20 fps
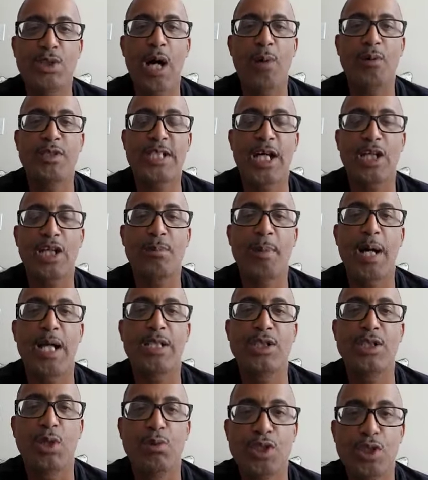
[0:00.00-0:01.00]
You always talk
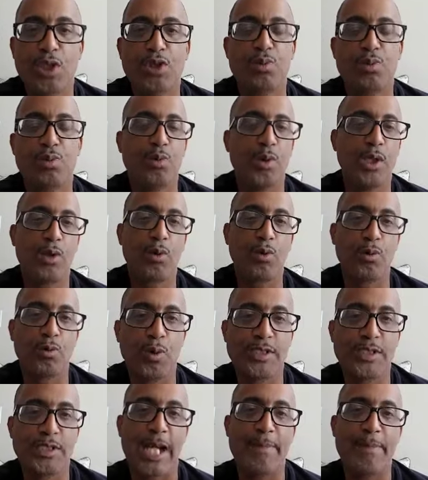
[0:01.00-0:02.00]
about, you know, Deuce, what
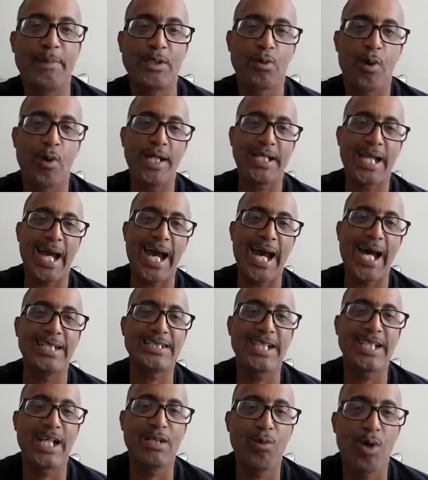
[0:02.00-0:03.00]
what type of great
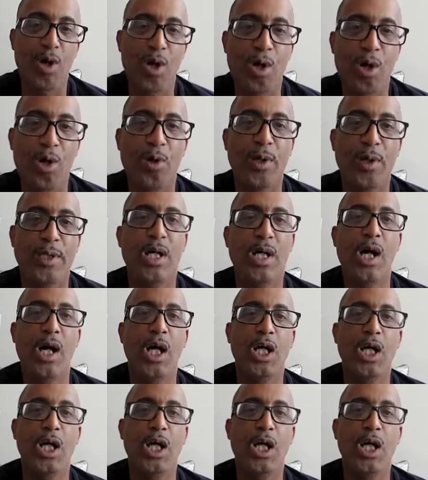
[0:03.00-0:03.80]
guys they were and